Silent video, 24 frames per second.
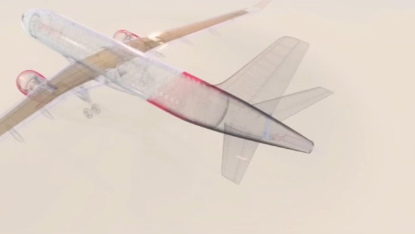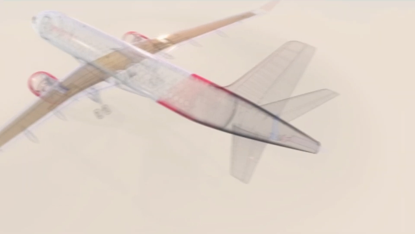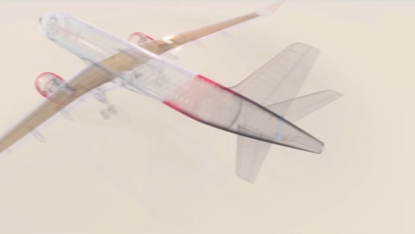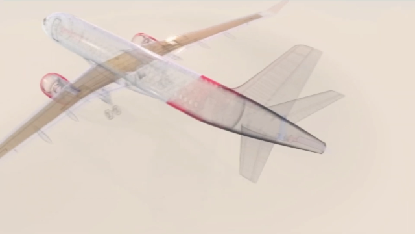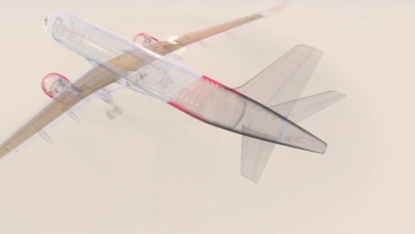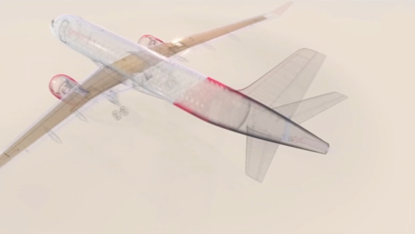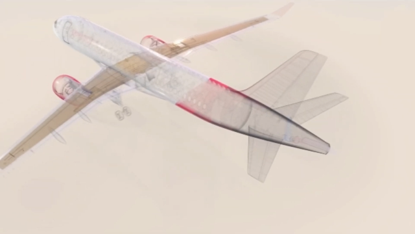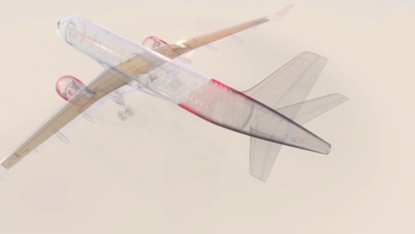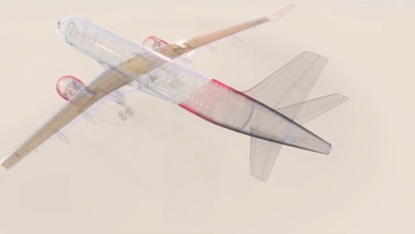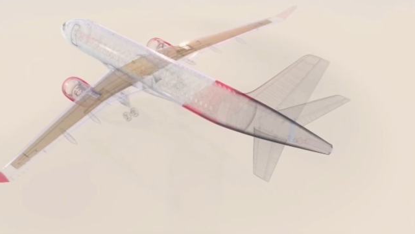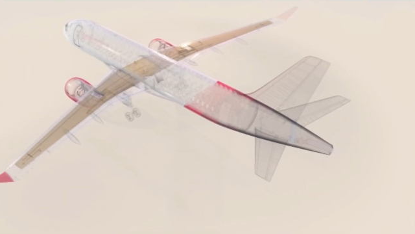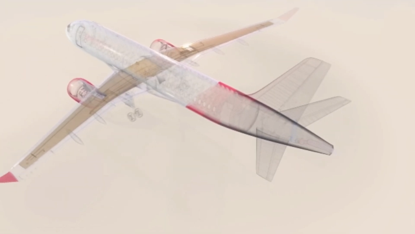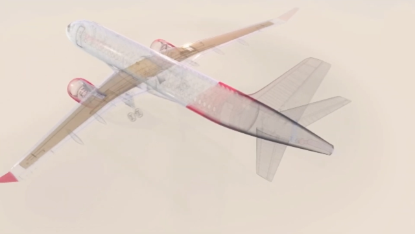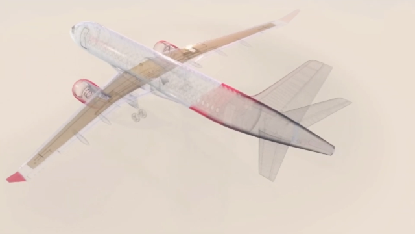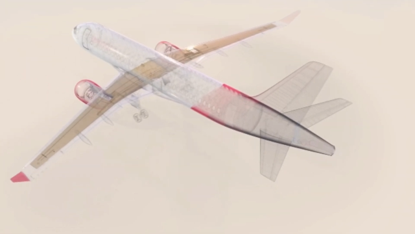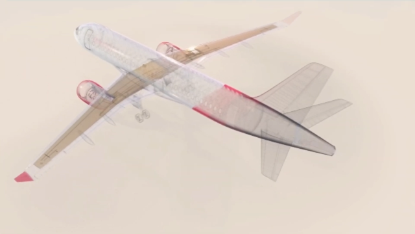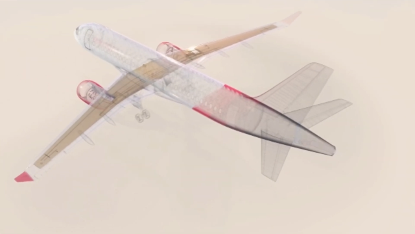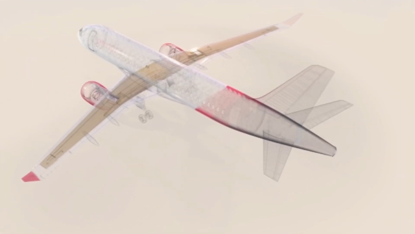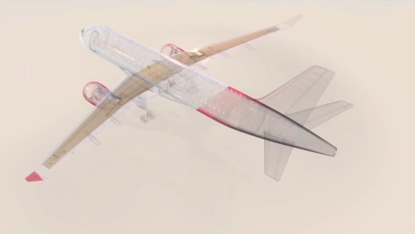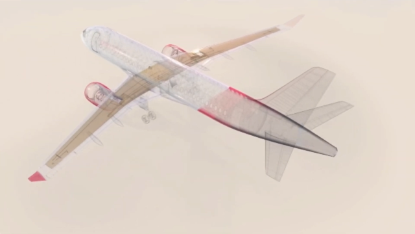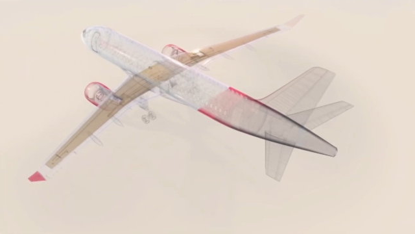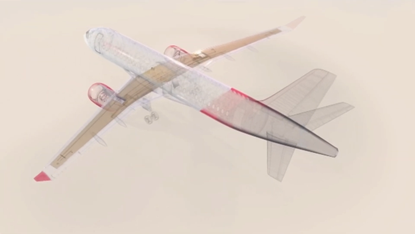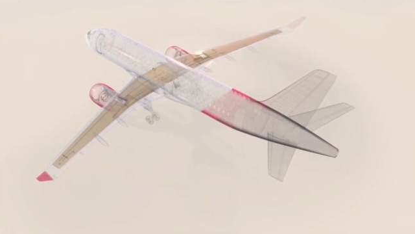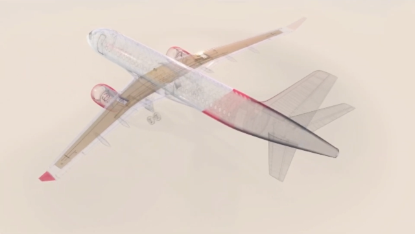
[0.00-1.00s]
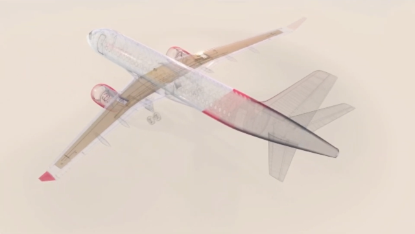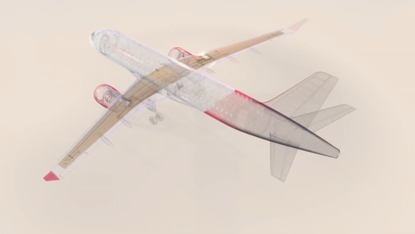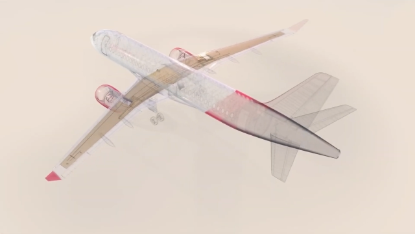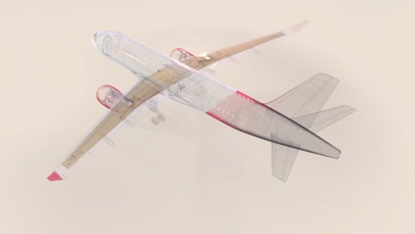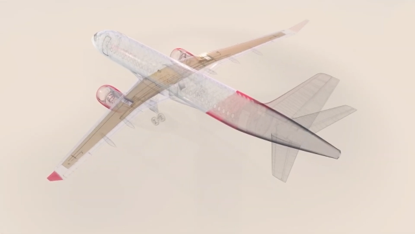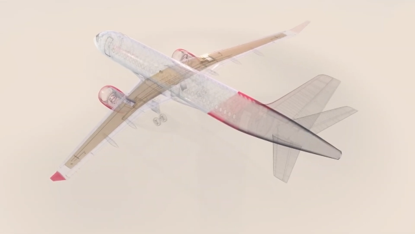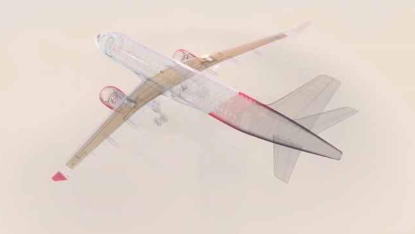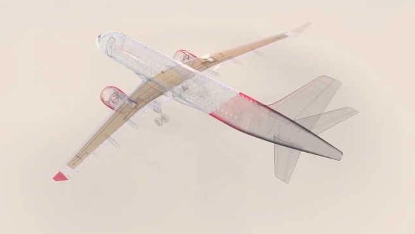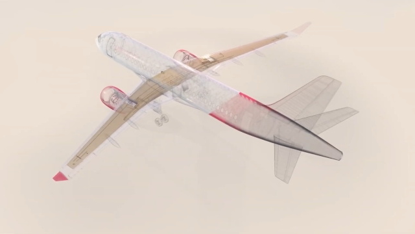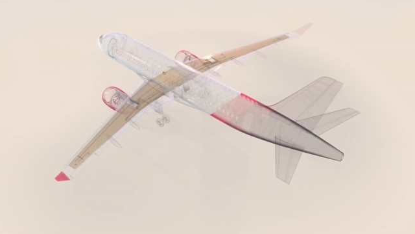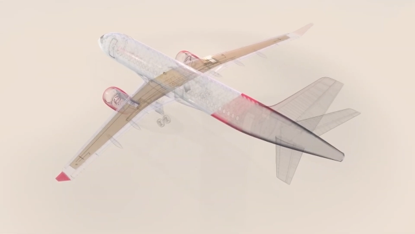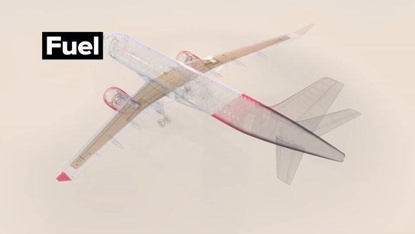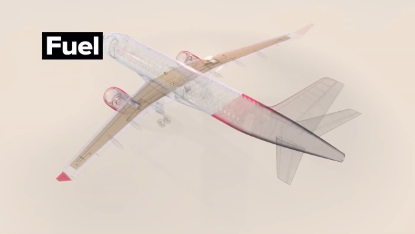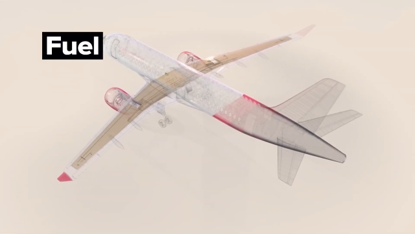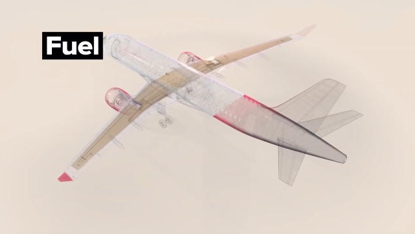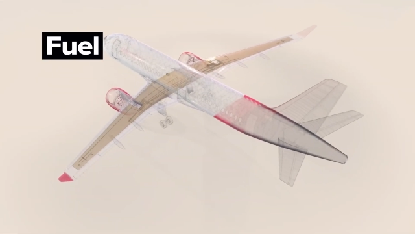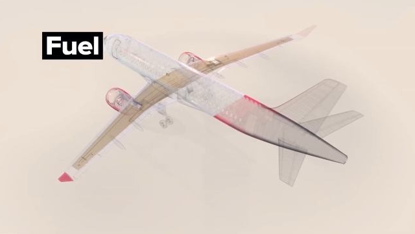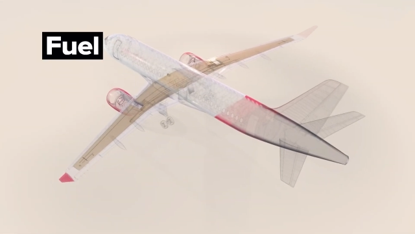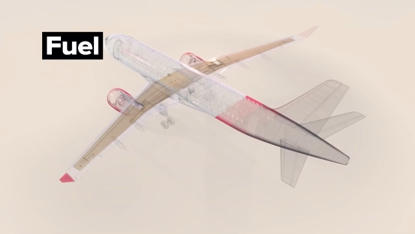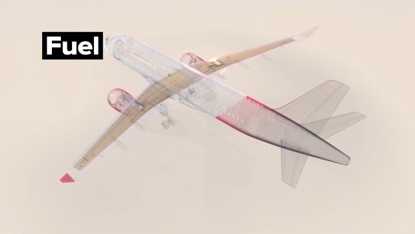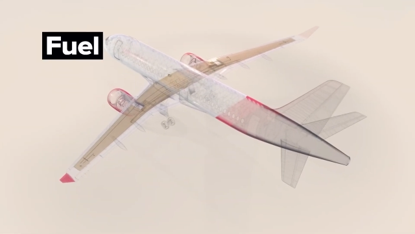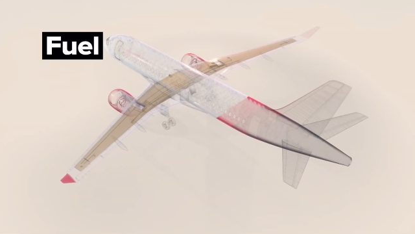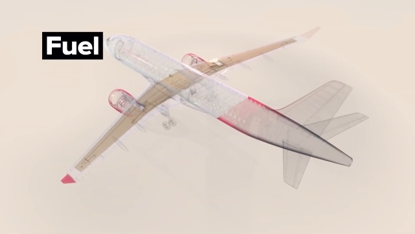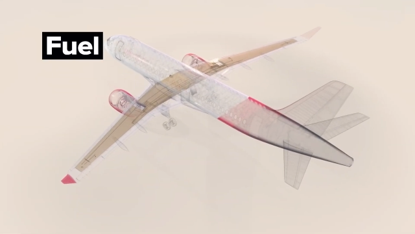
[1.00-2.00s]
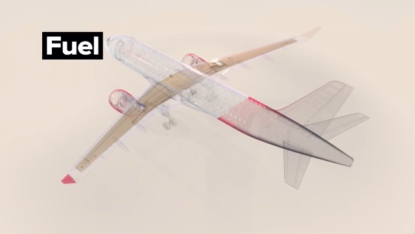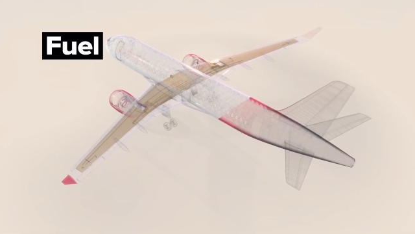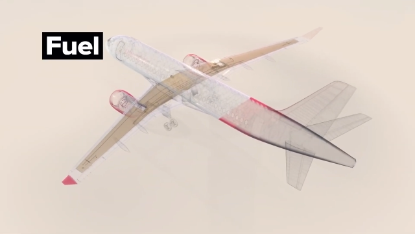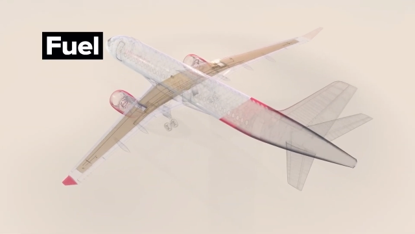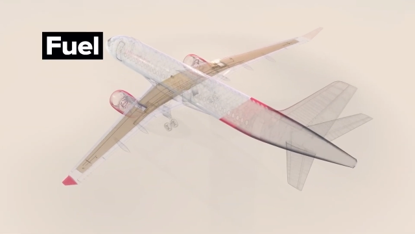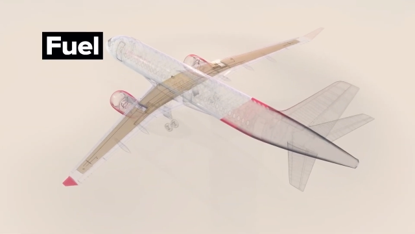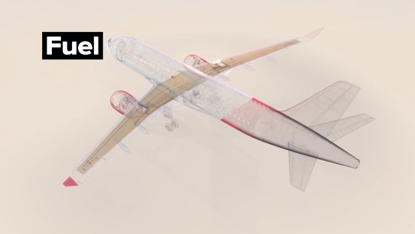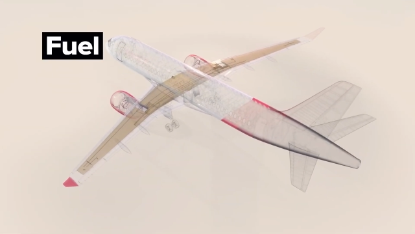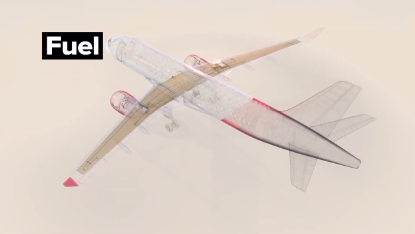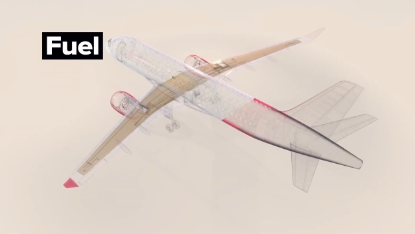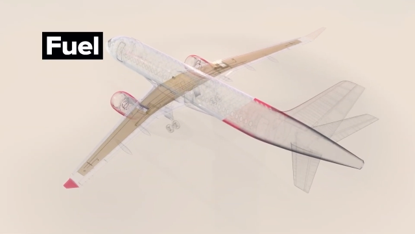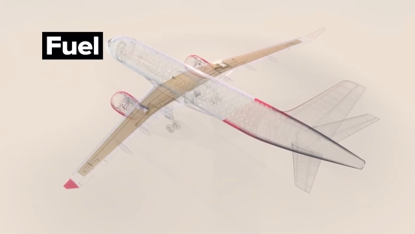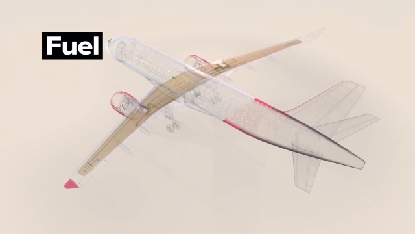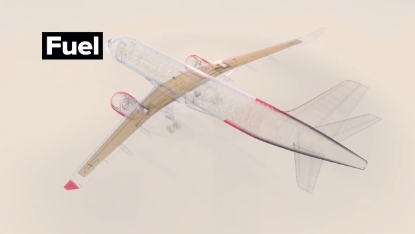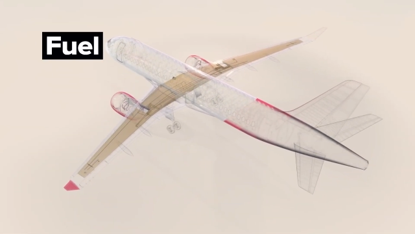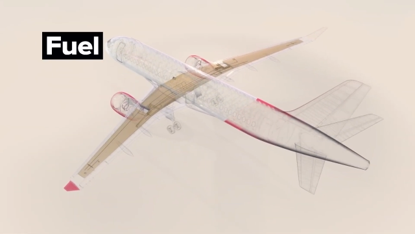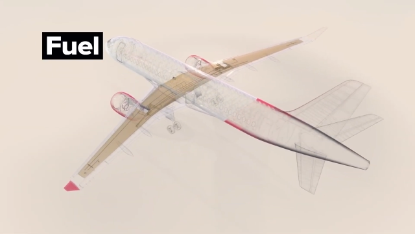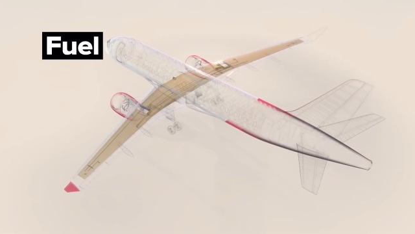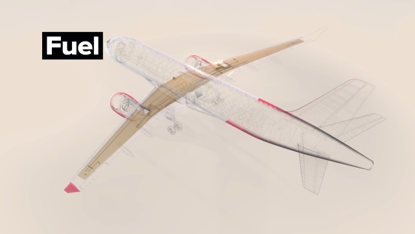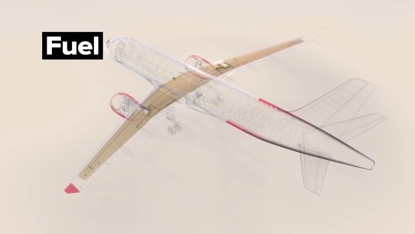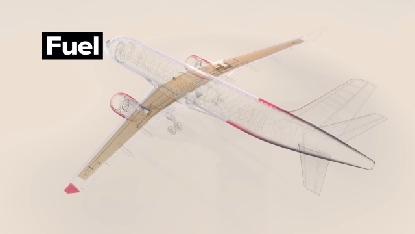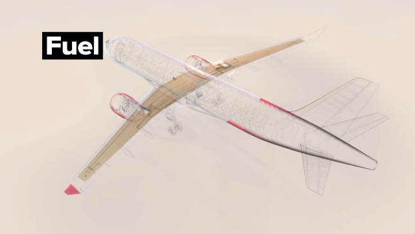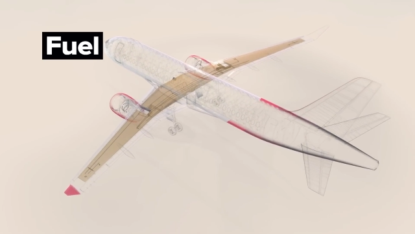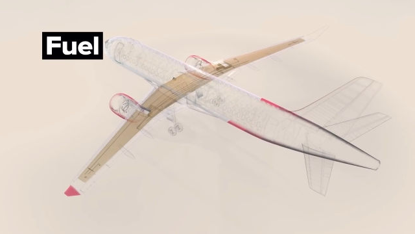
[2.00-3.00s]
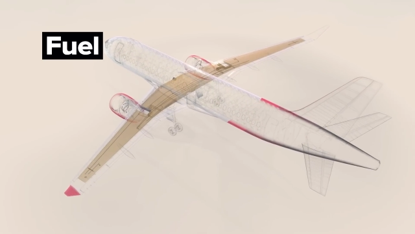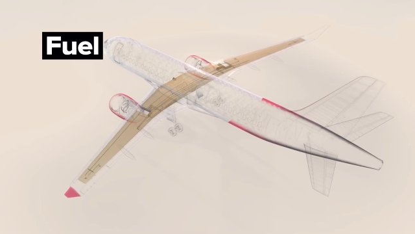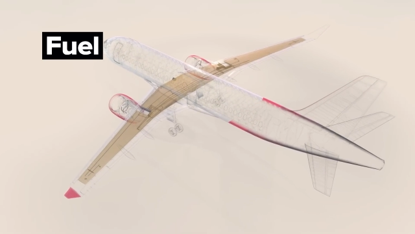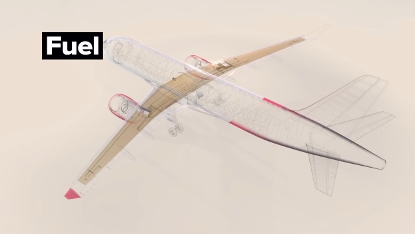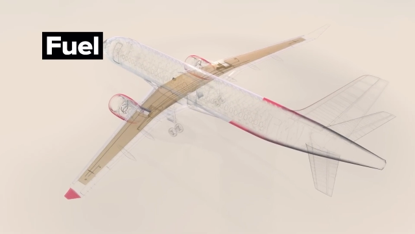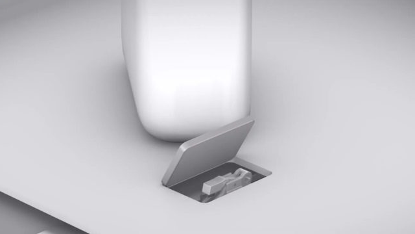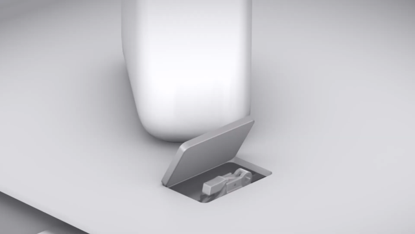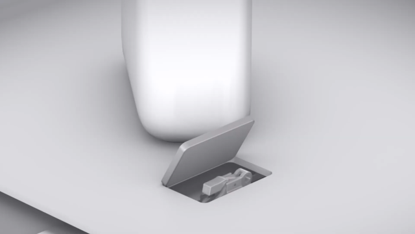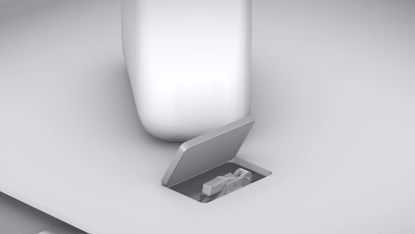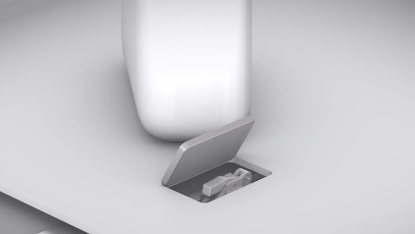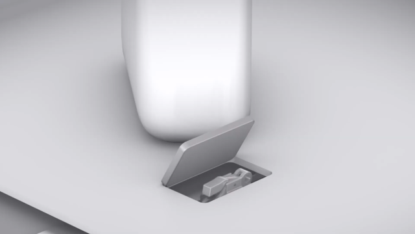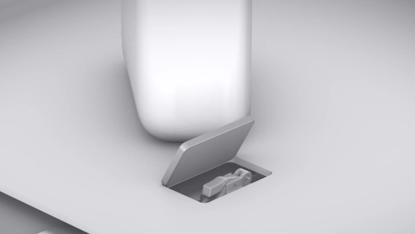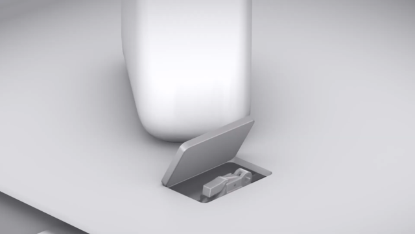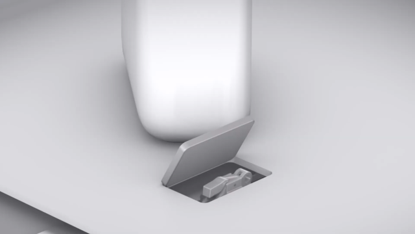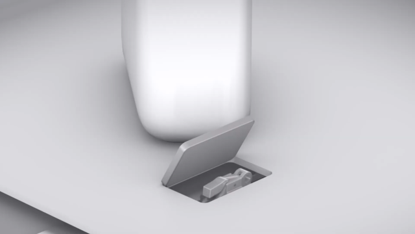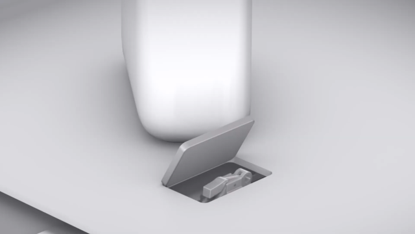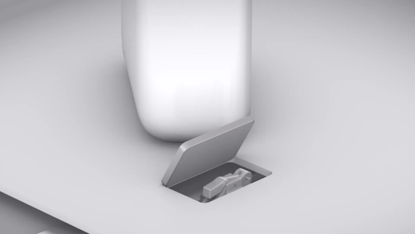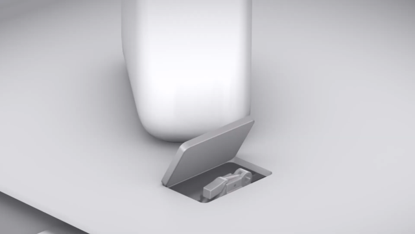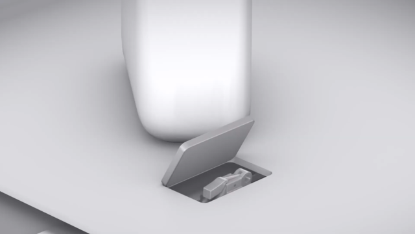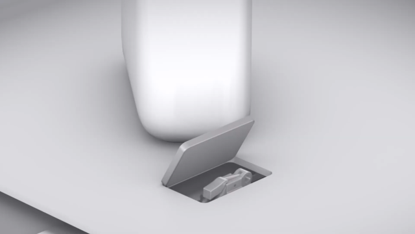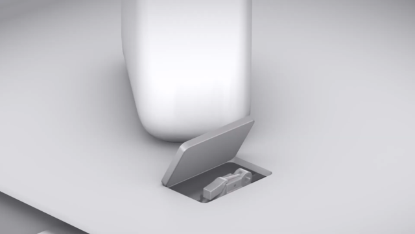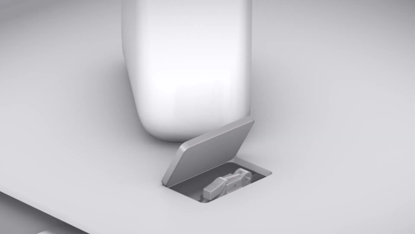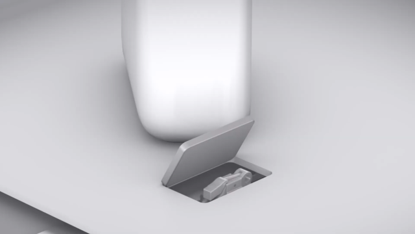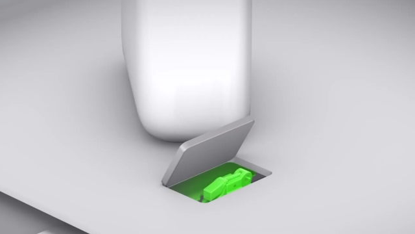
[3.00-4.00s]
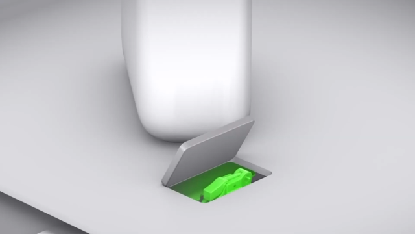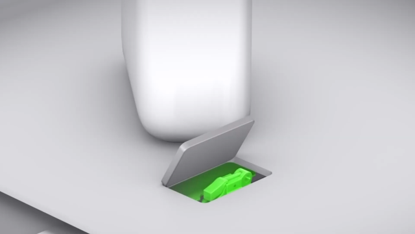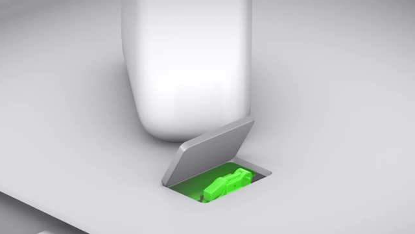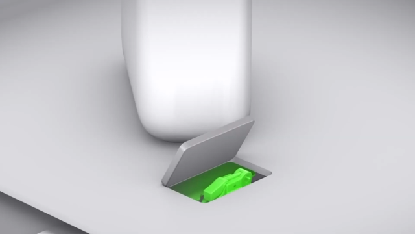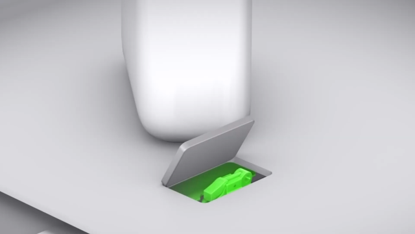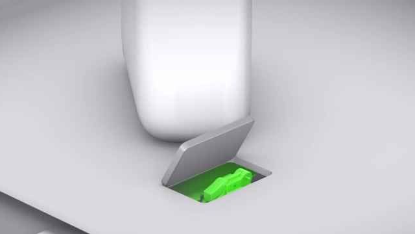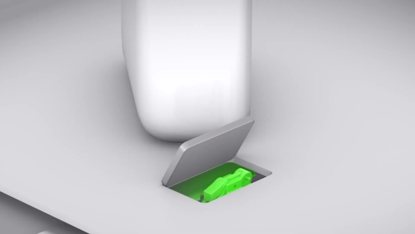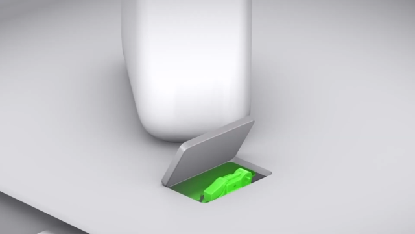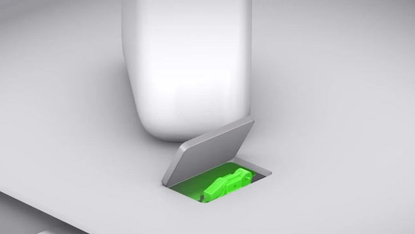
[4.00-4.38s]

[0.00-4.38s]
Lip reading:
(no speaker visible)